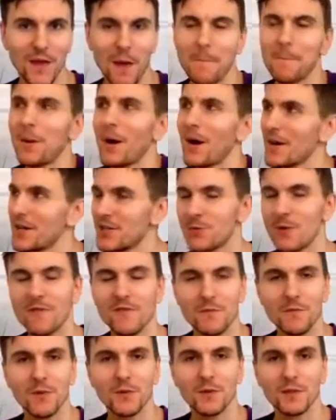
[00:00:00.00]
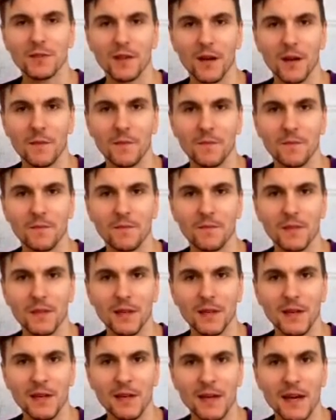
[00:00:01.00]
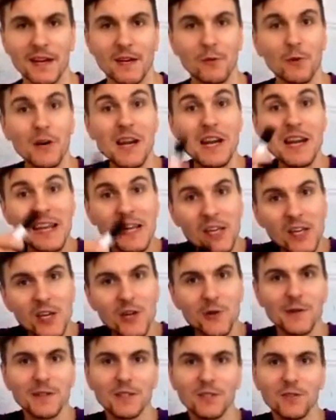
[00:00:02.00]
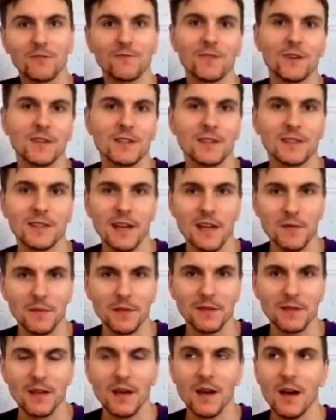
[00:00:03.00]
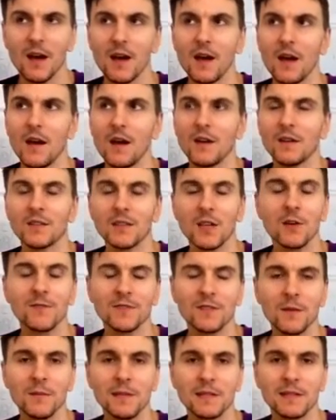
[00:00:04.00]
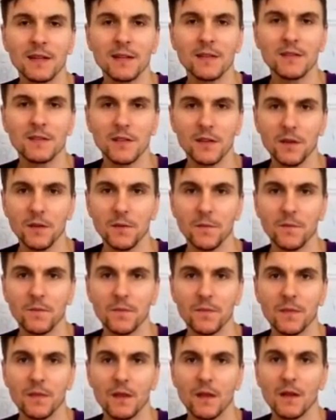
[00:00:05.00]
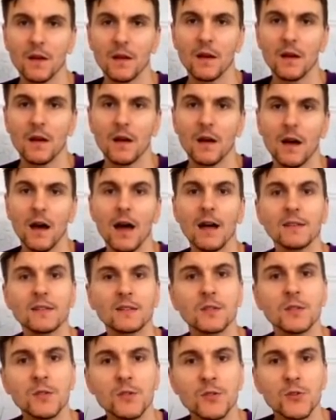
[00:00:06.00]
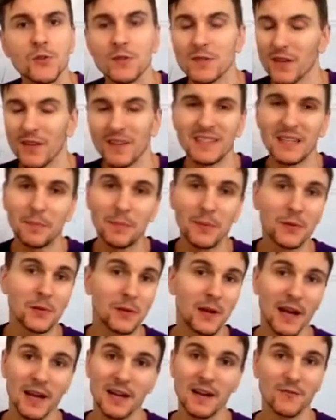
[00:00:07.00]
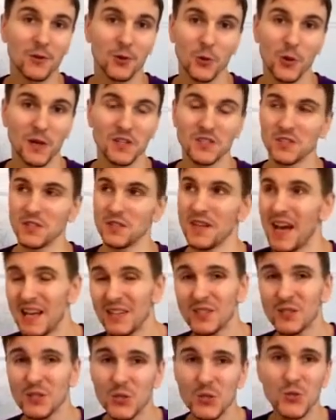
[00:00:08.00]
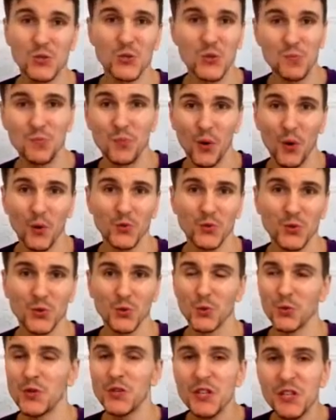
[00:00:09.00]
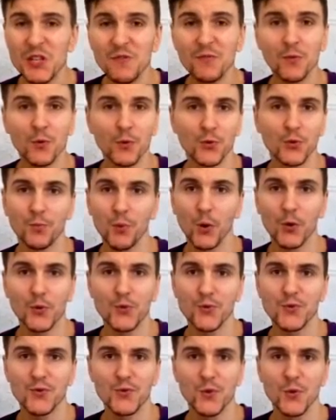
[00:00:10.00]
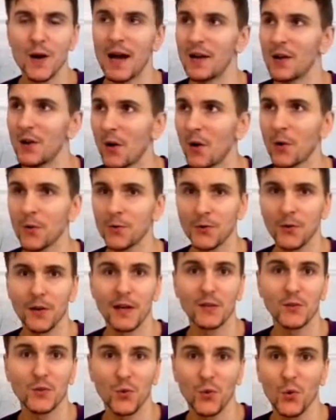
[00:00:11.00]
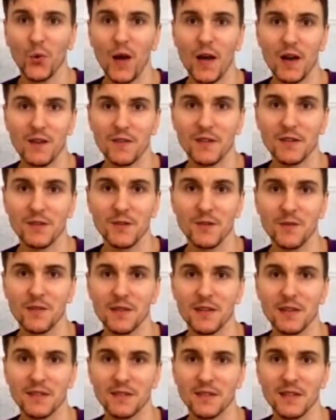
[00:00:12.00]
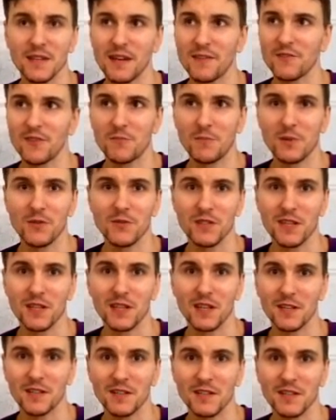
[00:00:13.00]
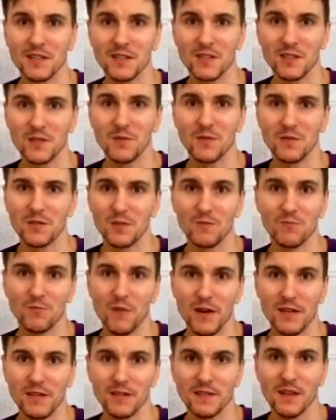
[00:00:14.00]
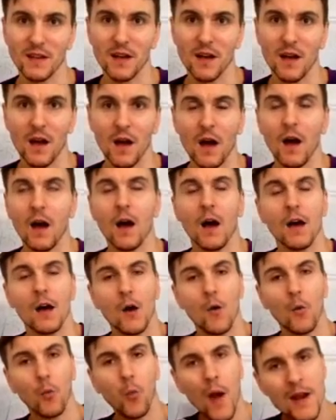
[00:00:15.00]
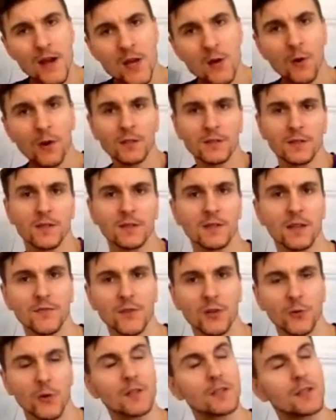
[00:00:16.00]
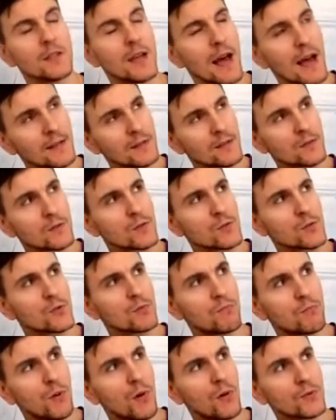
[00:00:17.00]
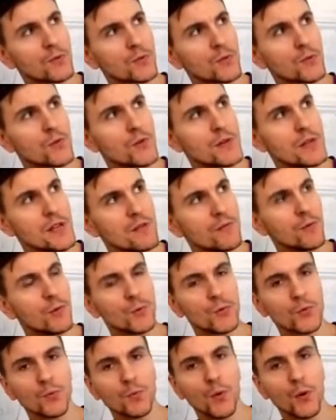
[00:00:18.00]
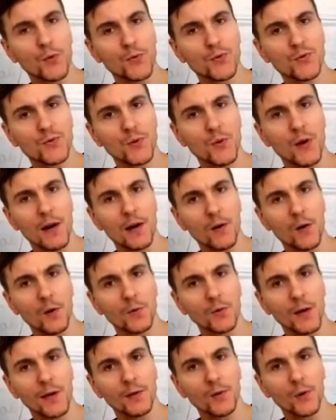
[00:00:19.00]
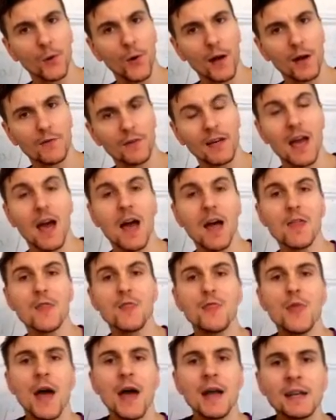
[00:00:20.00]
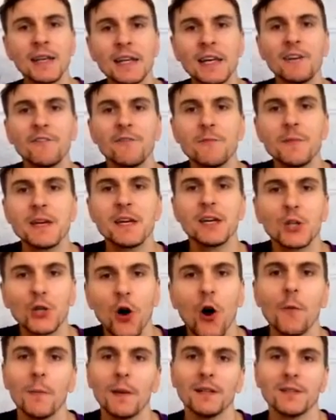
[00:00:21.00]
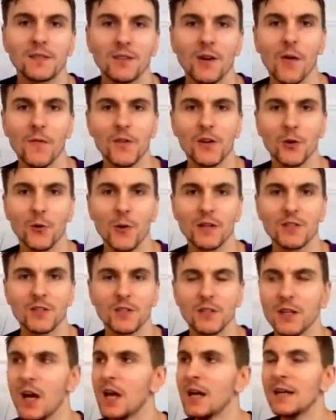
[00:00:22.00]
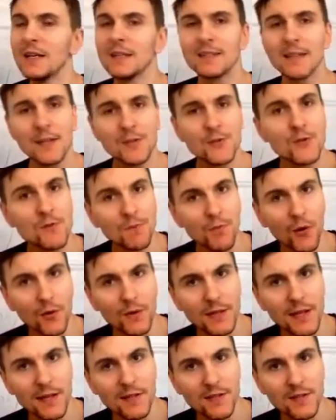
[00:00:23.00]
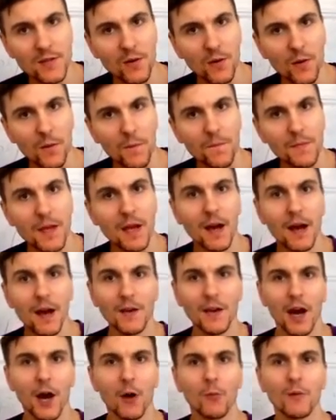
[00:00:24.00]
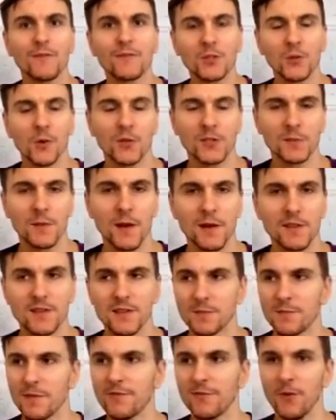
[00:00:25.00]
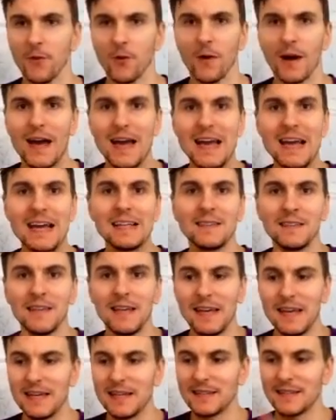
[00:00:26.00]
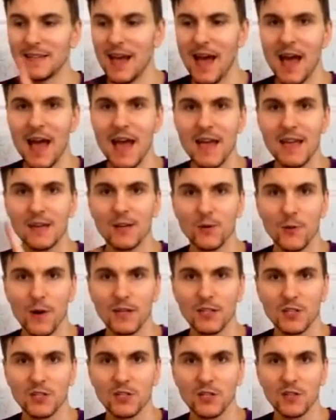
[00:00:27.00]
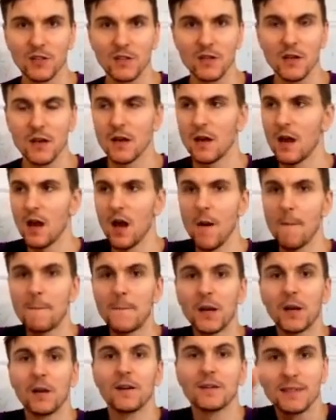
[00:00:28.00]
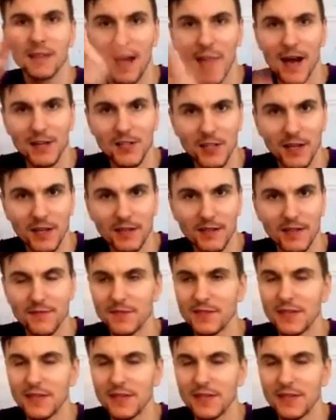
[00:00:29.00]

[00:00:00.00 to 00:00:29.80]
That buys you even more time, okay? And it will link you into your first statement. So if somebody said to you, est-ce que tu, so typical A-level question, est-ce que tu penses que le niveau de pollution à Londres est trop élevé? Do you think that the level of pollution in London is too raised? When you ask yourself the question, est-ce que je pense que le niveau de pollution à Londres est trop élevé? Then give me a comment on the question. C'est une bonne question. Now, we've talked about this before. It is a question plus adjective.